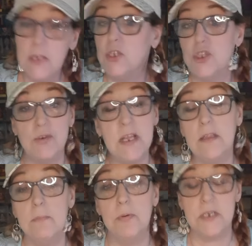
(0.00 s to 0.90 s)

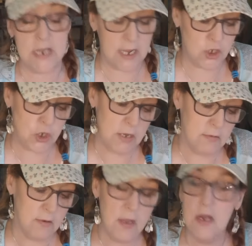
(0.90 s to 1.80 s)
Strength and protection.
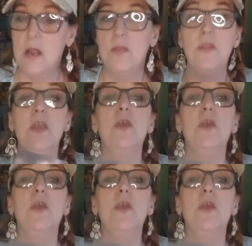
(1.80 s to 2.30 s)
The